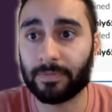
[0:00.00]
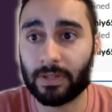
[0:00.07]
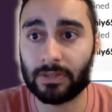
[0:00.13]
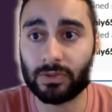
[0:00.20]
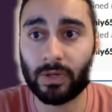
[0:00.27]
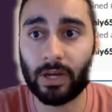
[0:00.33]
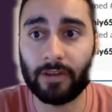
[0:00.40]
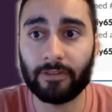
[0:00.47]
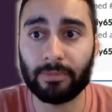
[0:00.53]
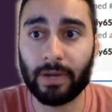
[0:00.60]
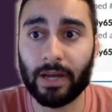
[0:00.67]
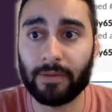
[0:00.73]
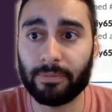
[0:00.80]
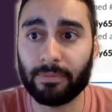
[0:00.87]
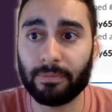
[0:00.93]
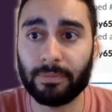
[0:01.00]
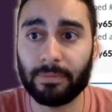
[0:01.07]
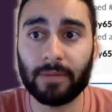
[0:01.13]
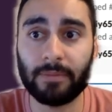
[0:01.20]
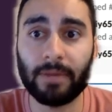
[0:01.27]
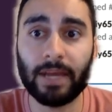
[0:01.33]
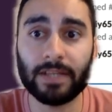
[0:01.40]
So I have my
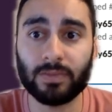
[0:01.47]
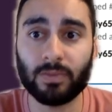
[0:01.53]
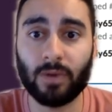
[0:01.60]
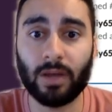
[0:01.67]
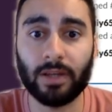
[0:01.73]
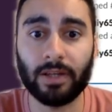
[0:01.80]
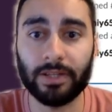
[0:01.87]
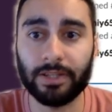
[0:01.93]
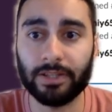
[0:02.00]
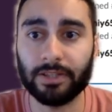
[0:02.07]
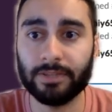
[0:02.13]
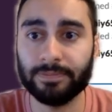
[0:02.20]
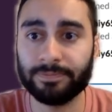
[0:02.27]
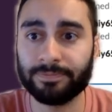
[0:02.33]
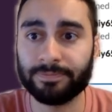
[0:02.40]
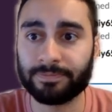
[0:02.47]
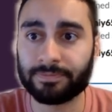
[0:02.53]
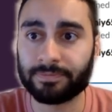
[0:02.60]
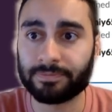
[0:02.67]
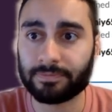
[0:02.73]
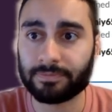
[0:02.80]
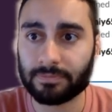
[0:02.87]
MetaMask wallet here.
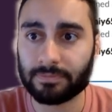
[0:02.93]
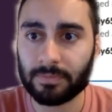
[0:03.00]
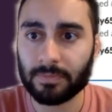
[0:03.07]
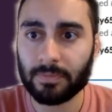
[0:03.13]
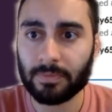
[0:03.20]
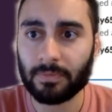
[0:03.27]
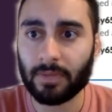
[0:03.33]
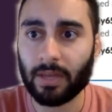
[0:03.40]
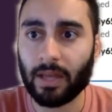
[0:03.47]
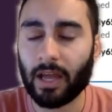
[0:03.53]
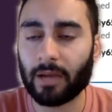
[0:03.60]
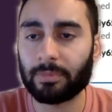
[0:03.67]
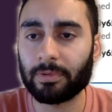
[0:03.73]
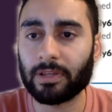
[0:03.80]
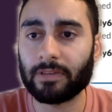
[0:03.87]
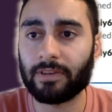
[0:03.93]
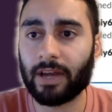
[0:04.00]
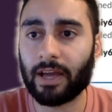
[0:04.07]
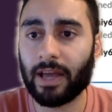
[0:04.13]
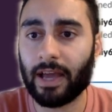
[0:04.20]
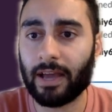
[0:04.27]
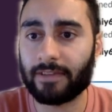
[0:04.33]
I believe I
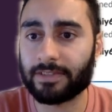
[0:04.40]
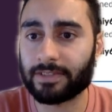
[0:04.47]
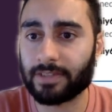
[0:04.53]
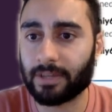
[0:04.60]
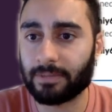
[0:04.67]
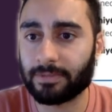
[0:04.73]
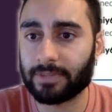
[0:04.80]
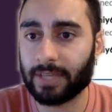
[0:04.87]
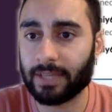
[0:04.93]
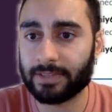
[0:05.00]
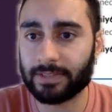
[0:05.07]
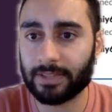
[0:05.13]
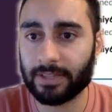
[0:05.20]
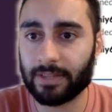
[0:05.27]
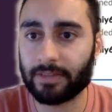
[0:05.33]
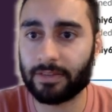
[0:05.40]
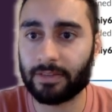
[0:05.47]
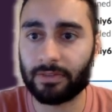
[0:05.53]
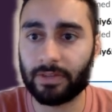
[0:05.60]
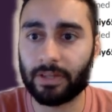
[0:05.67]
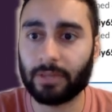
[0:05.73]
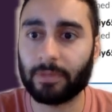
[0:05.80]
have some test ETH in the
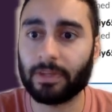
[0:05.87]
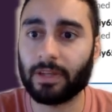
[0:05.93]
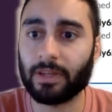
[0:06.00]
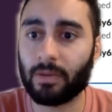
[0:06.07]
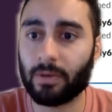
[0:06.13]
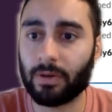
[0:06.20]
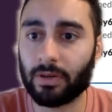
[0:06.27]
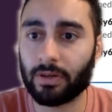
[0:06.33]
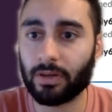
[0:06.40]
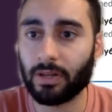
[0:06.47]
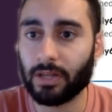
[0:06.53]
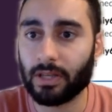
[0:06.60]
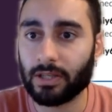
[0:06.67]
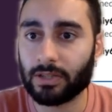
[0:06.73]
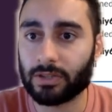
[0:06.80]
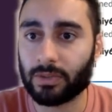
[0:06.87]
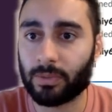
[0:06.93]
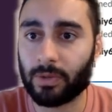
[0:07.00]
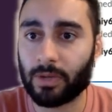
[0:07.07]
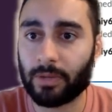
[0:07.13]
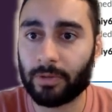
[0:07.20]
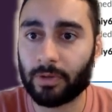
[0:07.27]
Rinkeby network. So
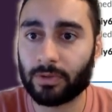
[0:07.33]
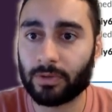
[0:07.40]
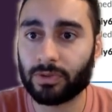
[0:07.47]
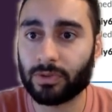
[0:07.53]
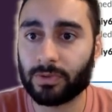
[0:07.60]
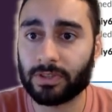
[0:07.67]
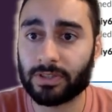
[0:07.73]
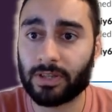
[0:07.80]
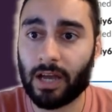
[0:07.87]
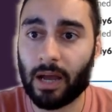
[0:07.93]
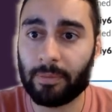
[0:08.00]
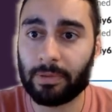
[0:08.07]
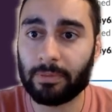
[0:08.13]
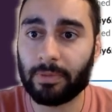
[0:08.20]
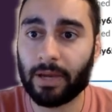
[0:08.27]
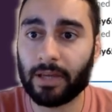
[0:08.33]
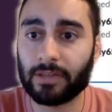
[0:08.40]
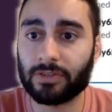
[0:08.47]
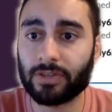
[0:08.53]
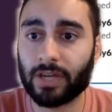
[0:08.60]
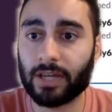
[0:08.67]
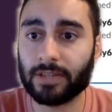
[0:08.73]
what I'm going to do is copy my
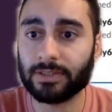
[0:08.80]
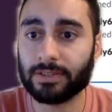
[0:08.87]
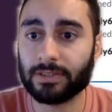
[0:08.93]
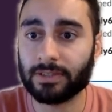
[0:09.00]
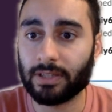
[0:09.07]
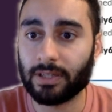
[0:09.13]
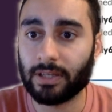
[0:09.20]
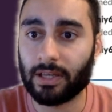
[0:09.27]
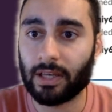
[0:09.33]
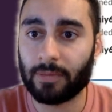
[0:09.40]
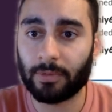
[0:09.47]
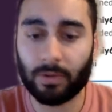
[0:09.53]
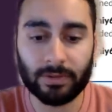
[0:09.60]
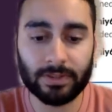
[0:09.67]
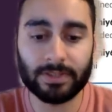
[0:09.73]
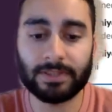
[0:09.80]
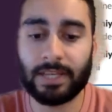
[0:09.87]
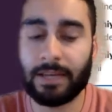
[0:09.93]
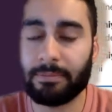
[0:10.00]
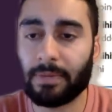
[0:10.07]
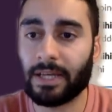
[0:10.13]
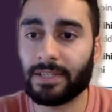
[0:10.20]
address. I'm going to
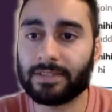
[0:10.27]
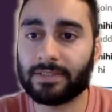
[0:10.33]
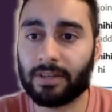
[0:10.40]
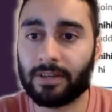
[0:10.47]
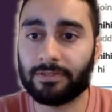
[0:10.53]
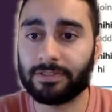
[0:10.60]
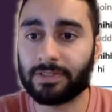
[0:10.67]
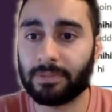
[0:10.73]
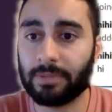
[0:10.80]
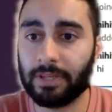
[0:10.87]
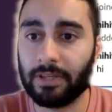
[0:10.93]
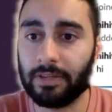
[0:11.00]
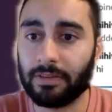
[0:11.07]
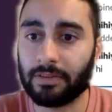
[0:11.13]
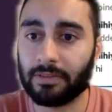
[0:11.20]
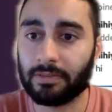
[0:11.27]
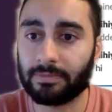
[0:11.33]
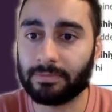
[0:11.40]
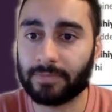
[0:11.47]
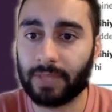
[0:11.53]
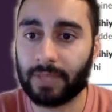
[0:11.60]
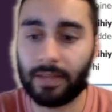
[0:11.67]
send myself some ETH.
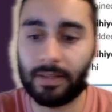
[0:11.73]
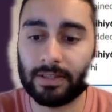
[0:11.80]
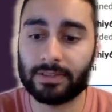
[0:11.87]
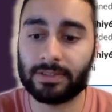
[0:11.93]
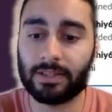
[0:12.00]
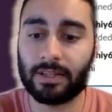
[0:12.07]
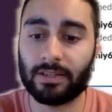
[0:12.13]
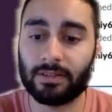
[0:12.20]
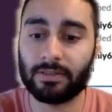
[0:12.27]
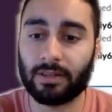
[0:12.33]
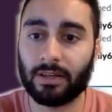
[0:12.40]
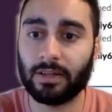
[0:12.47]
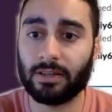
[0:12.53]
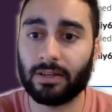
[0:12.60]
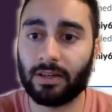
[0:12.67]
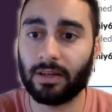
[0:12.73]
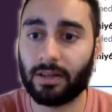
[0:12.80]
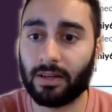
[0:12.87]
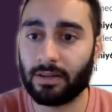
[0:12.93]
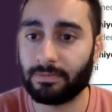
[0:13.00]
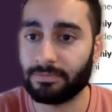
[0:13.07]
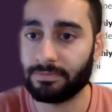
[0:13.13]
Hey, let's send
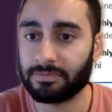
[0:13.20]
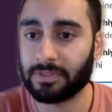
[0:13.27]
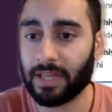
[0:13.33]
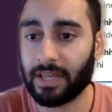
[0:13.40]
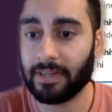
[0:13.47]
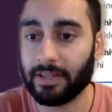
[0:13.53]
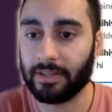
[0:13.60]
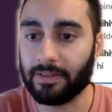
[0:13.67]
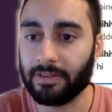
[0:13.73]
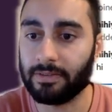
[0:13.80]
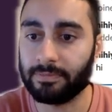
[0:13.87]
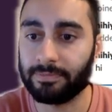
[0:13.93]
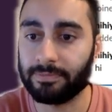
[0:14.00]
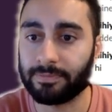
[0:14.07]
10 ETH.